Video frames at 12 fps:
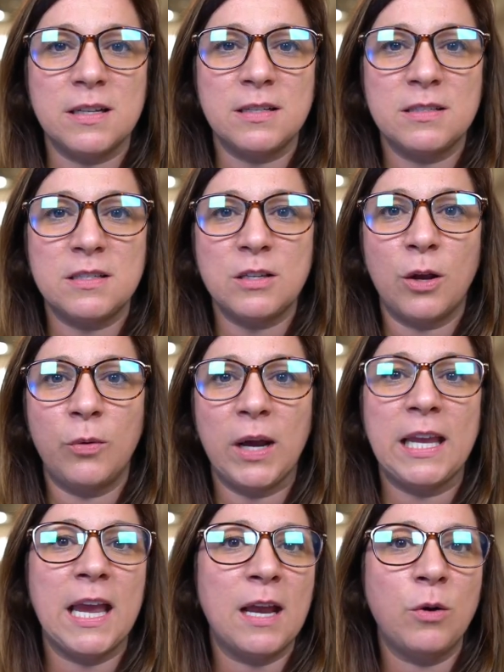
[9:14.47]
And so,
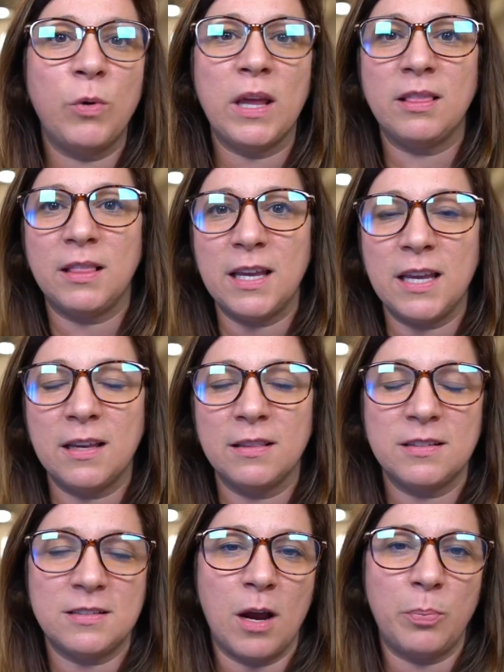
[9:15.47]
again, with the
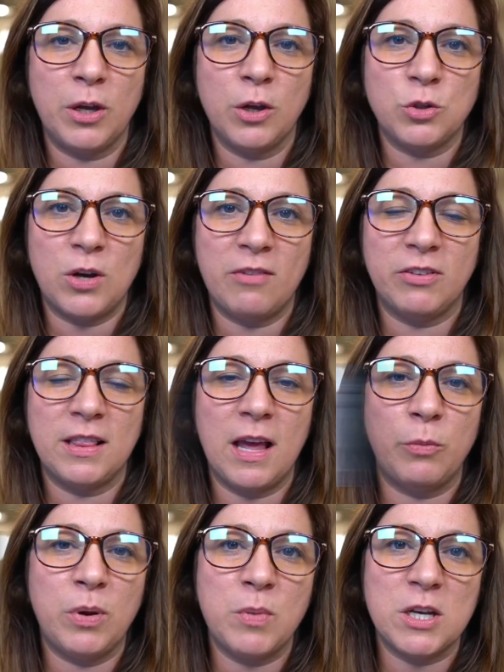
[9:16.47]
the stop and go traffic
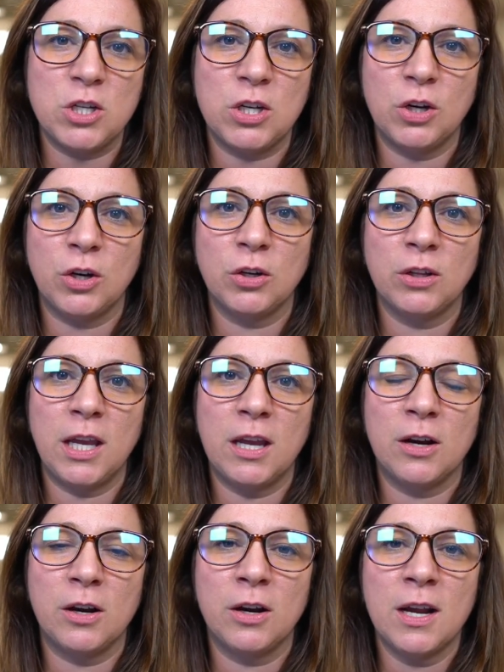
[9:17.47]
that we mentioned
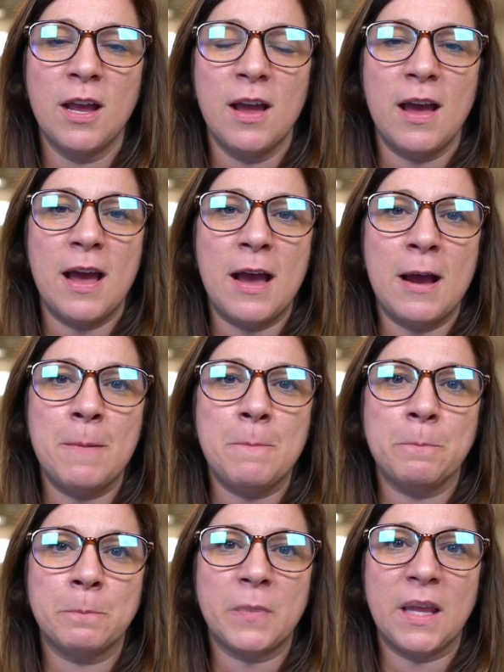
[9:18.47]
earlier,
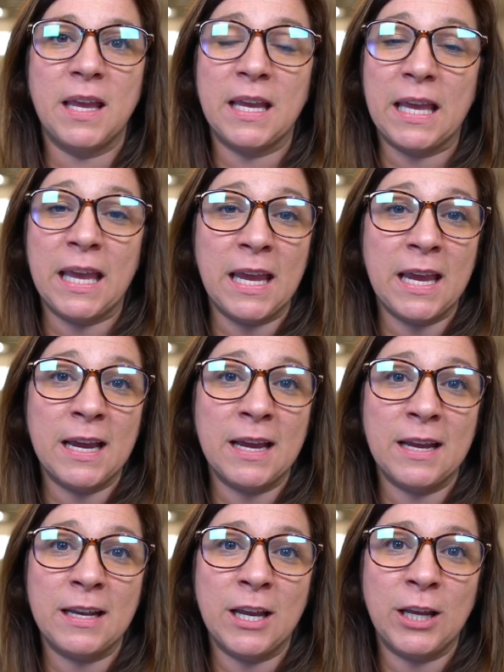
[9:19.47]
um, it
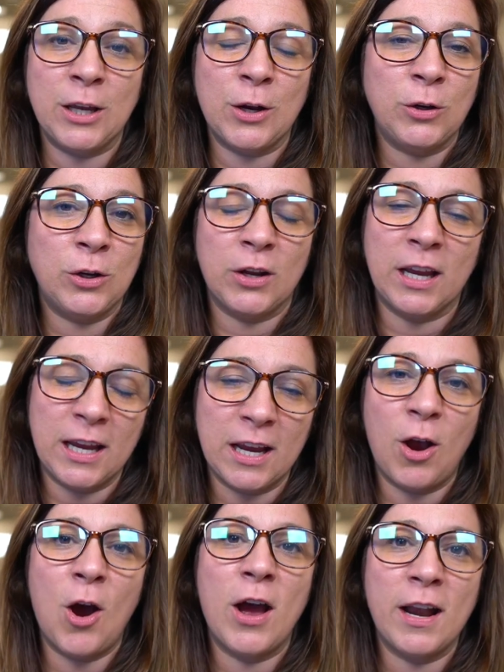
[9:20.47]
can, you know, you can
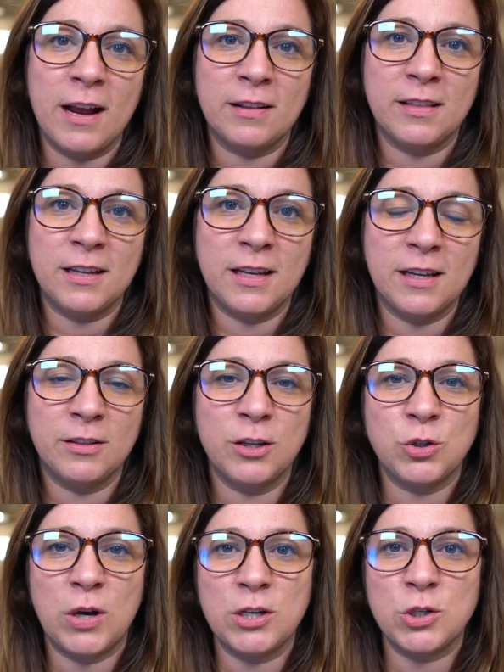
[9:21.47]
get caught at the the
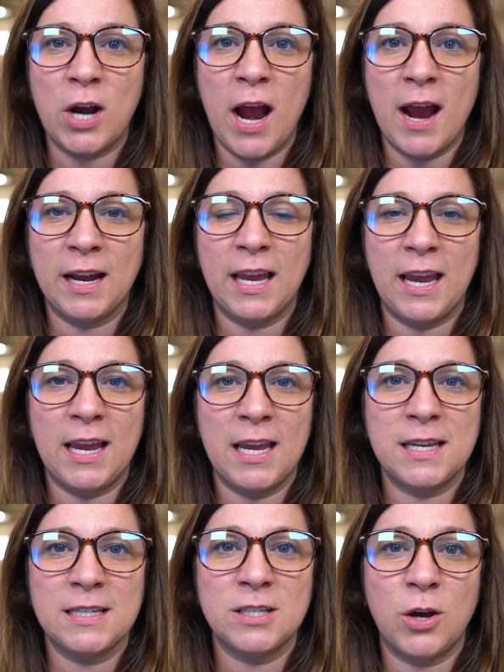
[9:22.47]
train track,
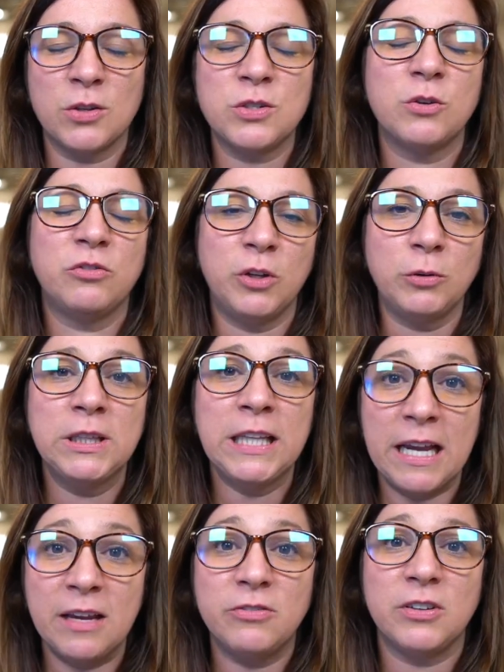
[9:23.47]
and also if you
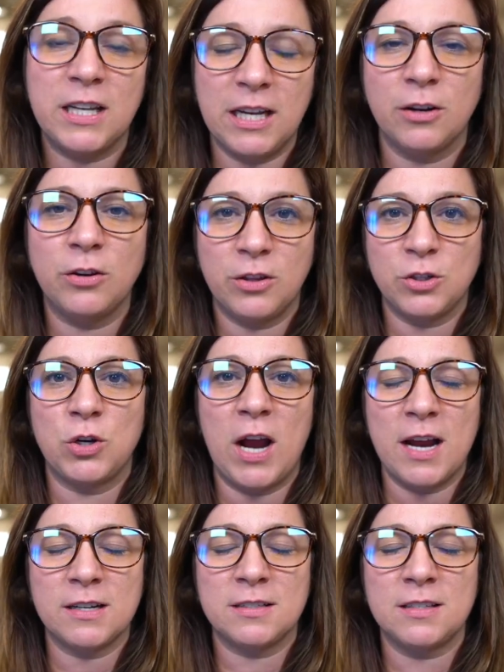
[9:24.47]
live near the
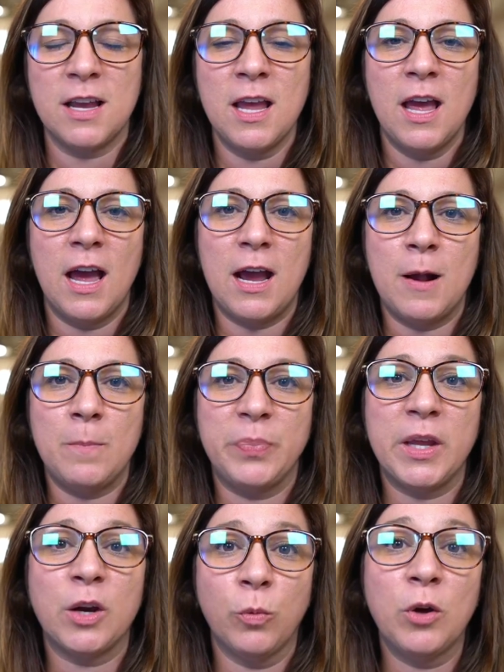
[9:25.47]
tracks, um,
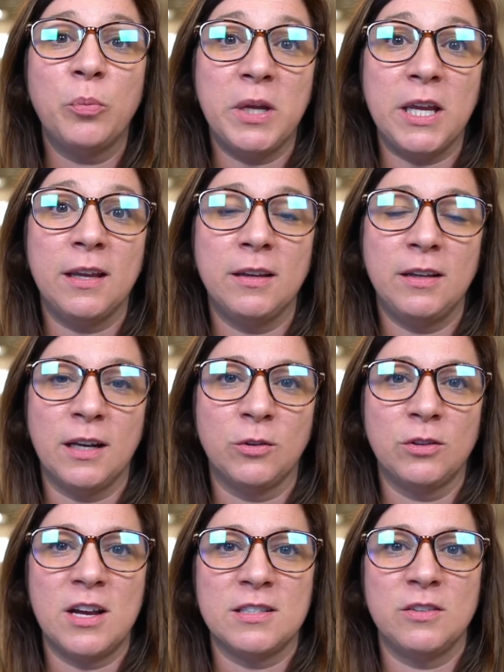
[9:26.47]
there will be, you
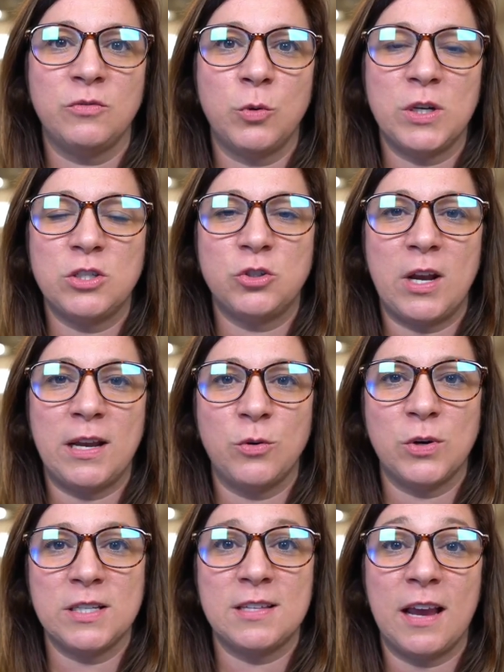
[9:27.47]
know, lots of noise, train
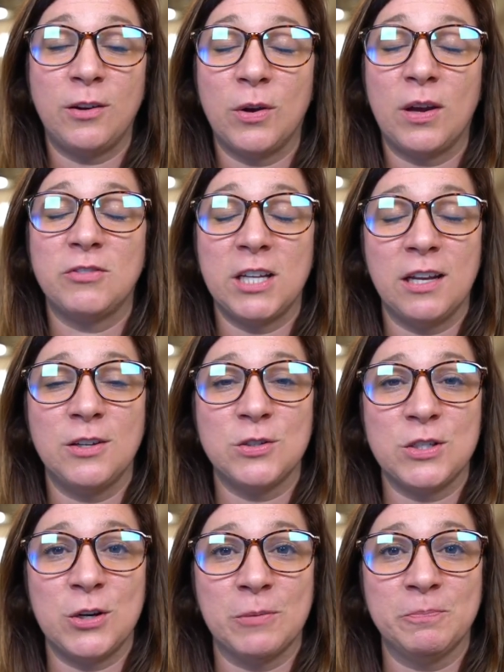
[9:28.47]
noise that you'll have to get
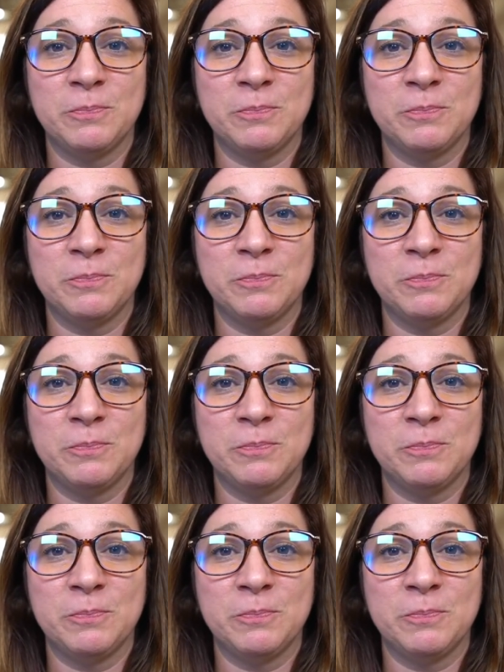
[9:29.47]
used to